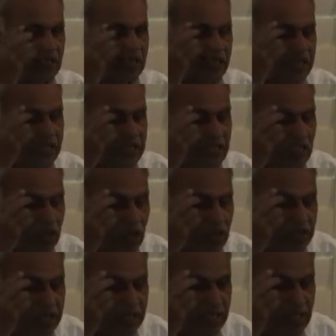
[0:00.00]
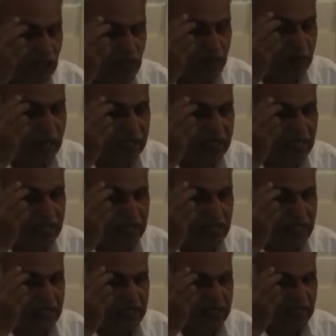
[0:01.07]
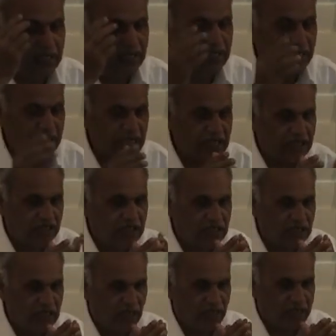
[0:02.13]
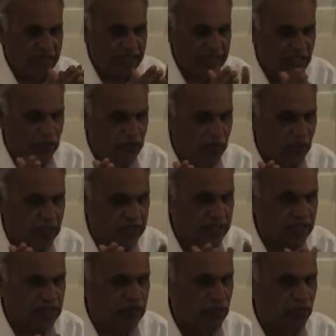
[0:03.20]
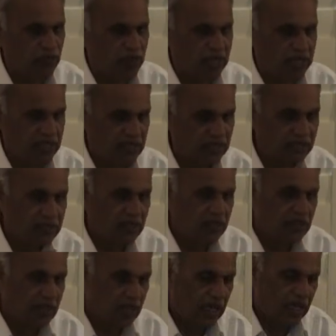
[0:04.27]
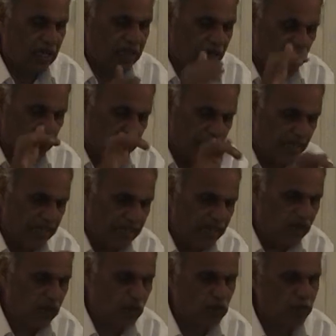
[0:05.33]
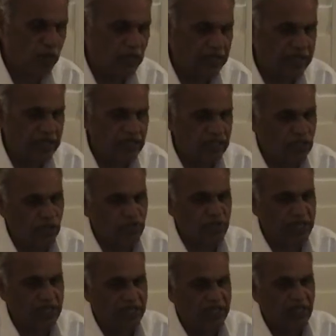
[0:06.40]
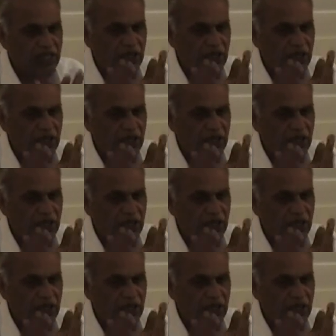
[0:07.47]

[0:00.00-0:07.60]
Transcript: is a combination of matter and energy. The eye consists of various particles of matter, and to bind those particles of matter, you have